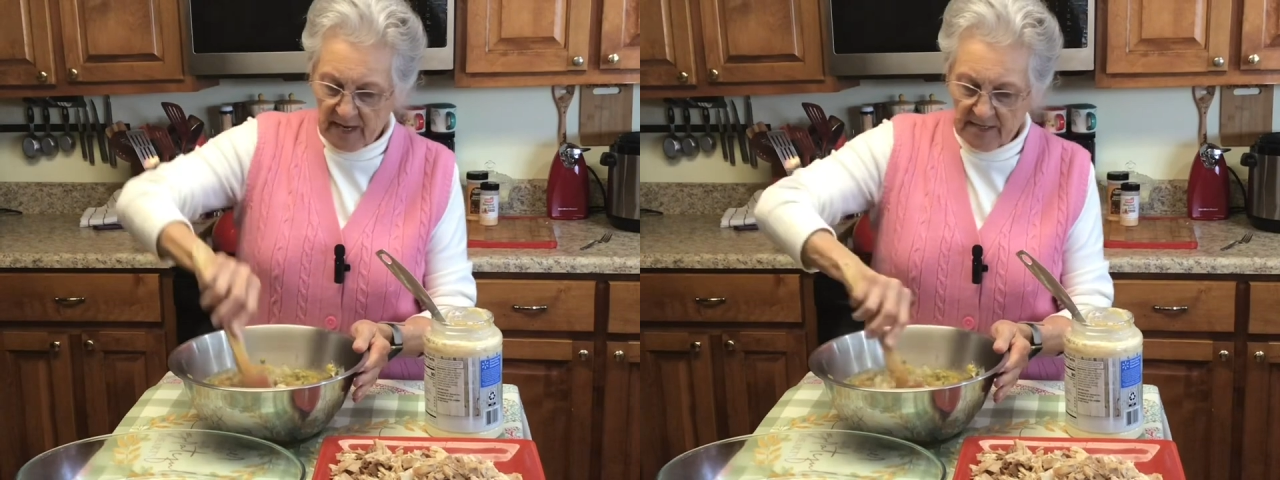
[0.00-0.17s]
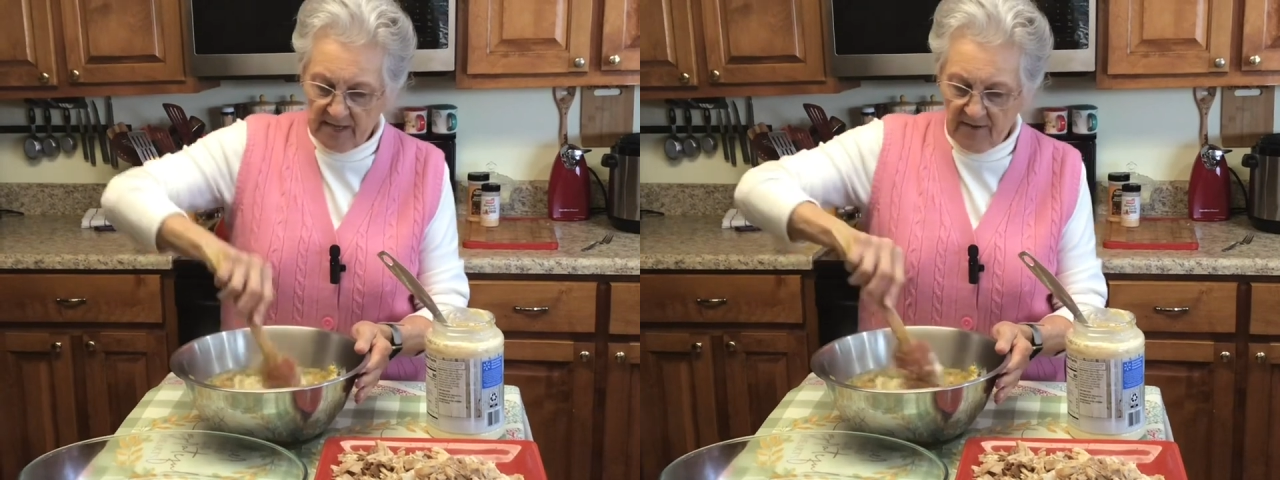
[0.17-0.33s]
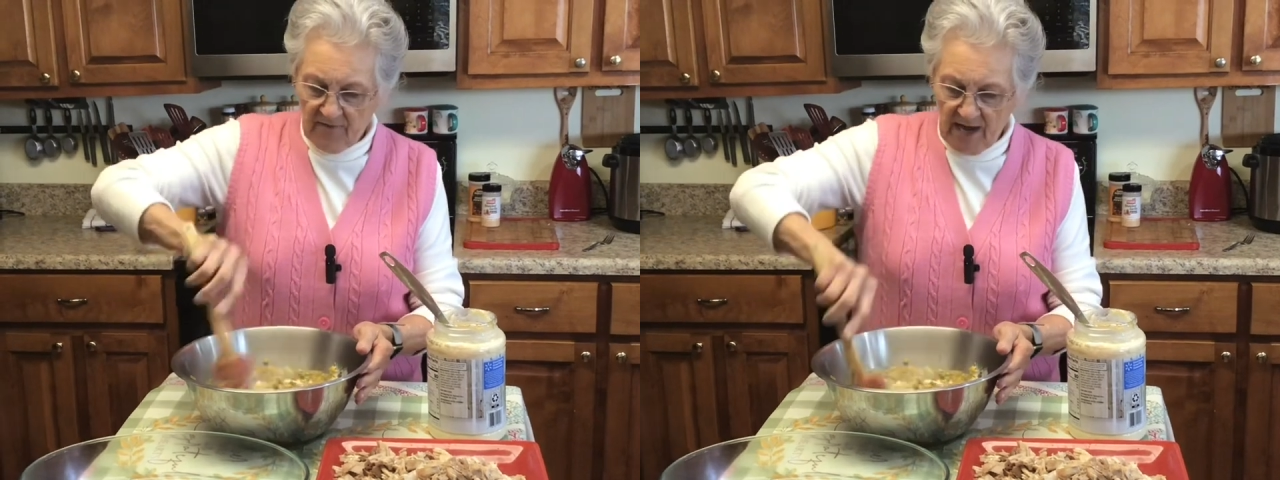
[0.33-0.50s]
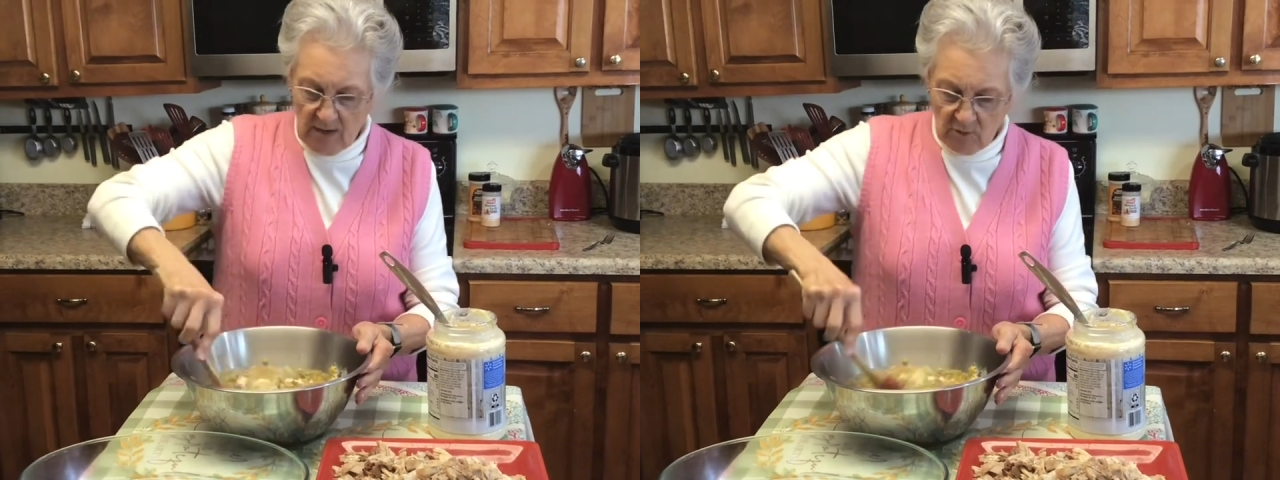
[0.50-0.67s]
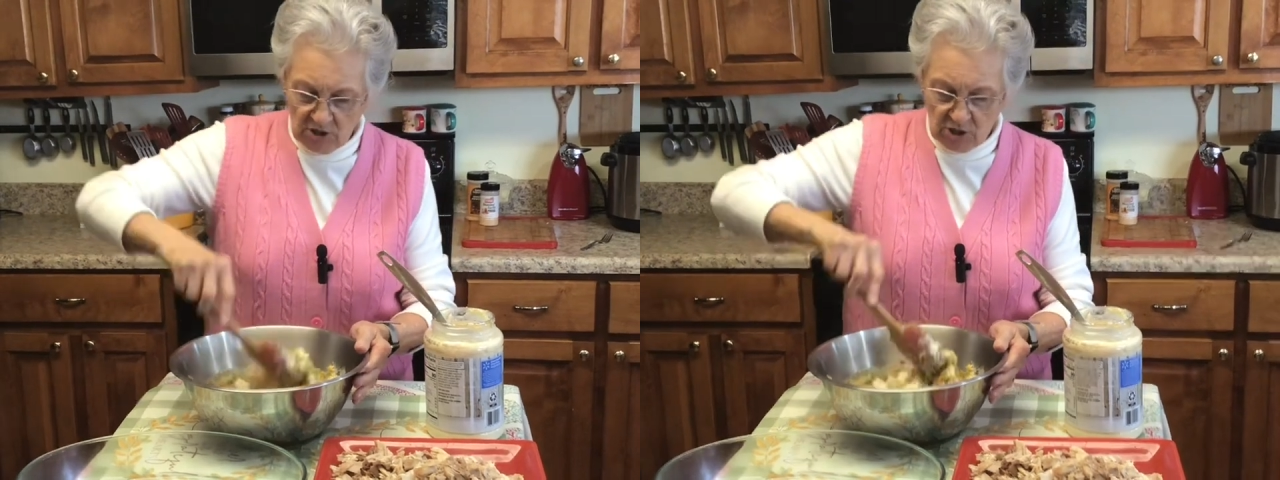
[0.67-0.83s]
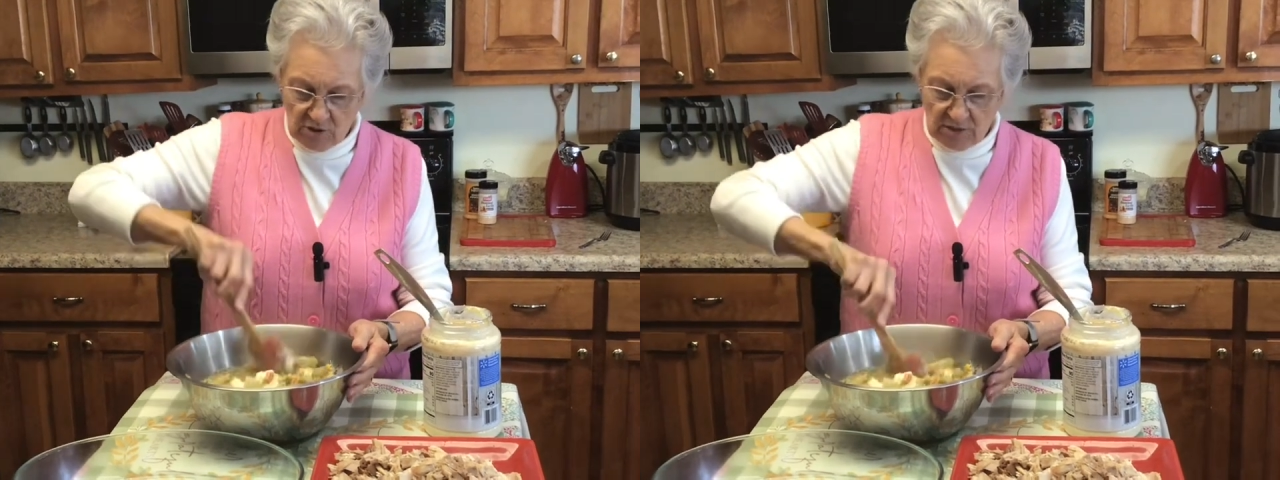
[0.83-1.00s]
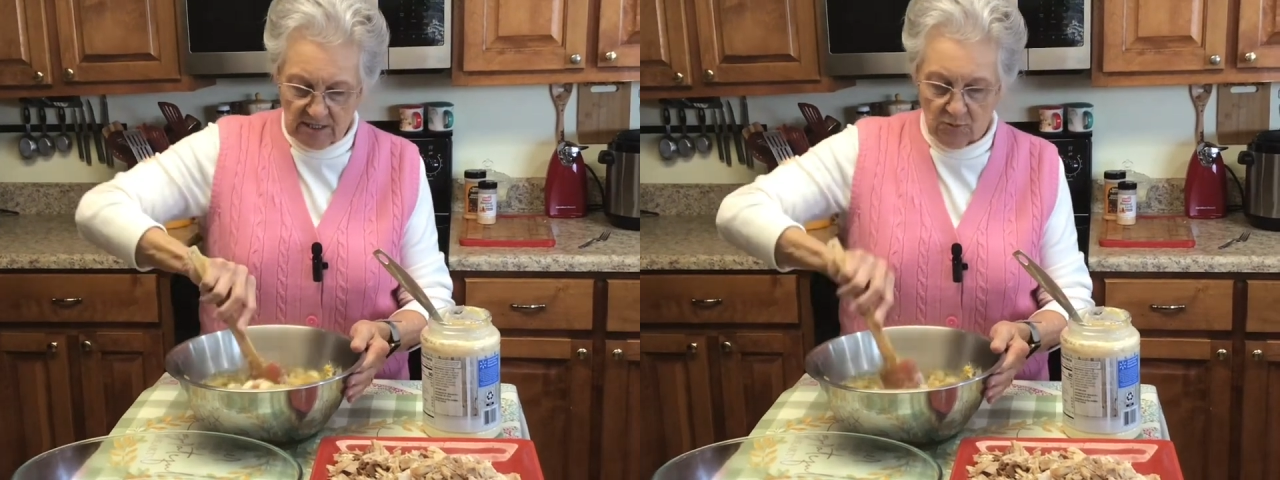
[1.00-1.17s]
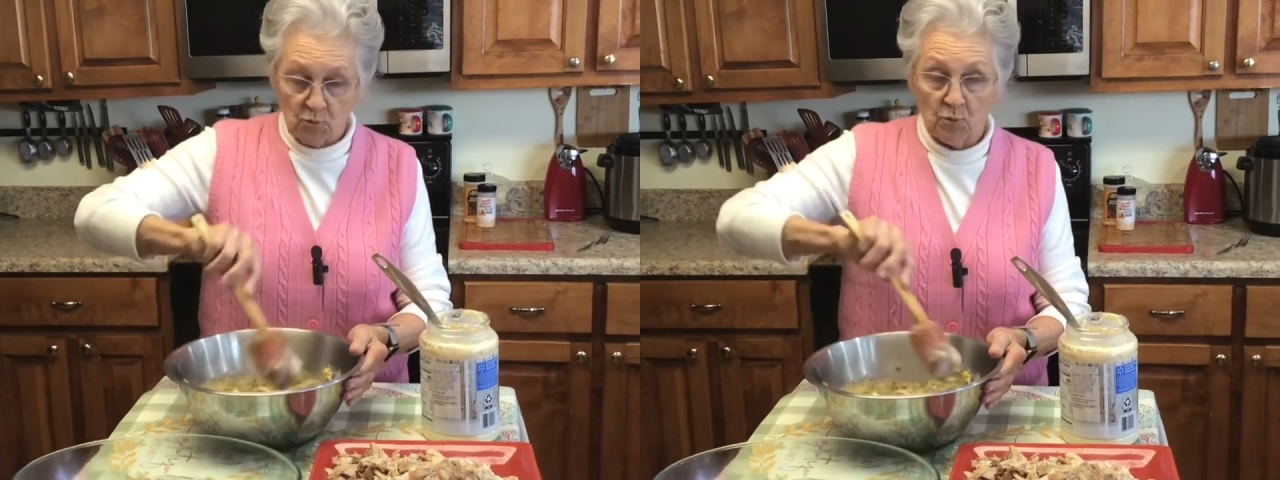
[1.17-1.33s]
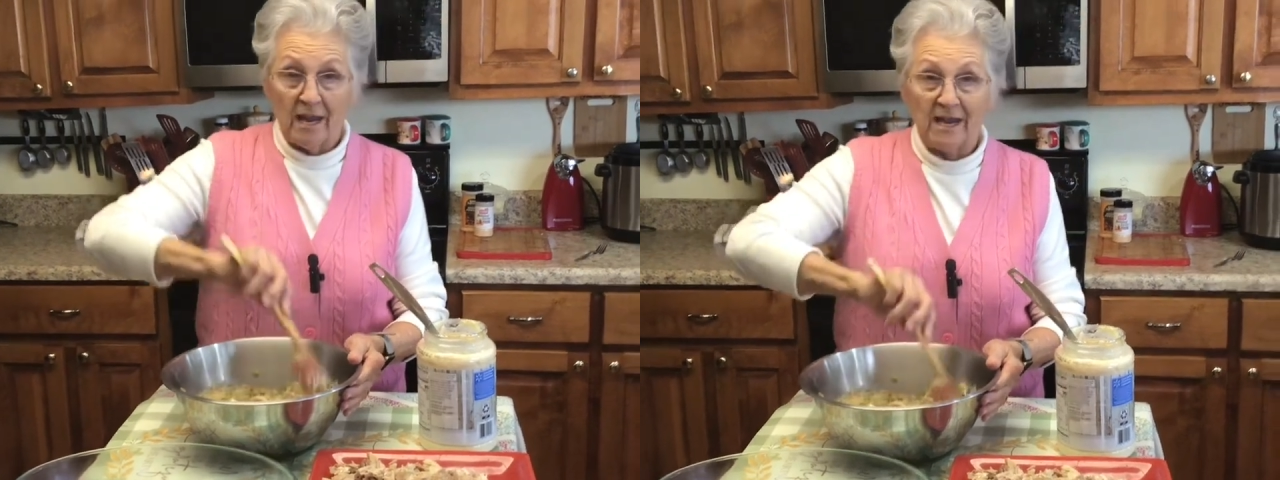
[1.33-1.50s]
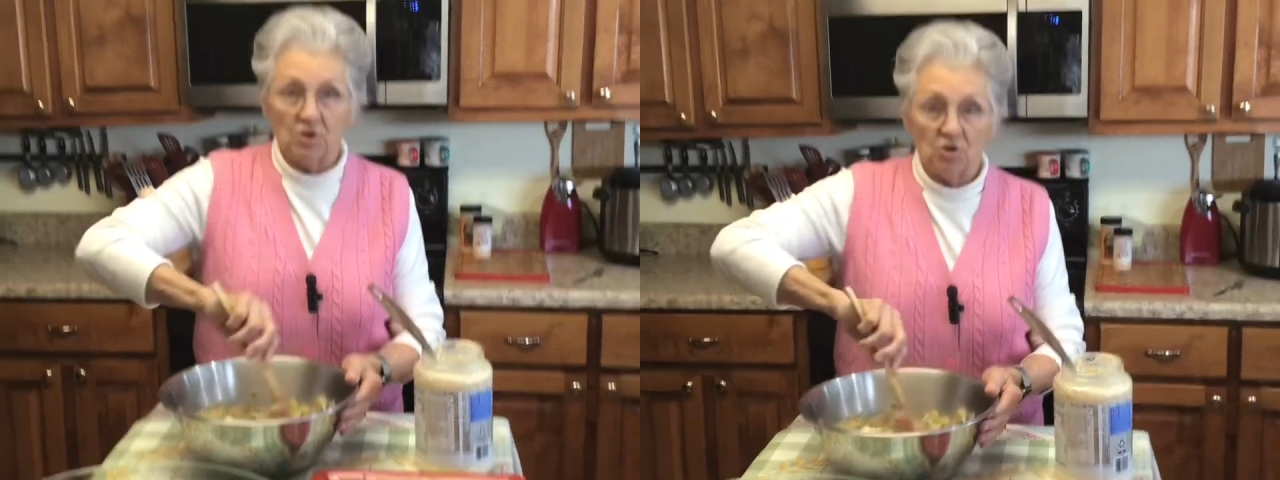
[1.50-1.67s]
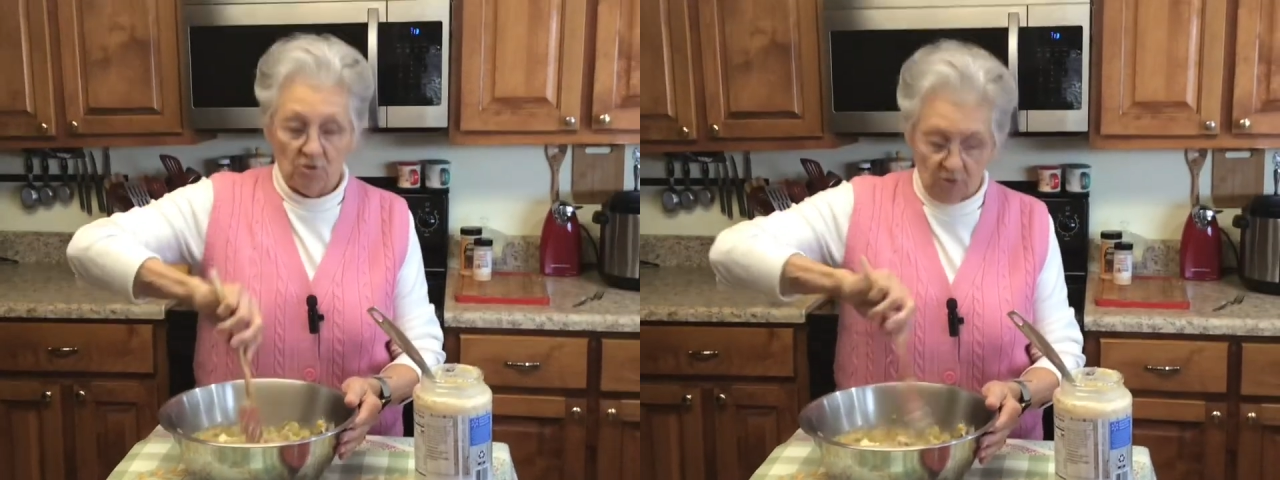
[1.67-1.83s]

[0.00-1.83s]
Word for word: Now, if I was using regular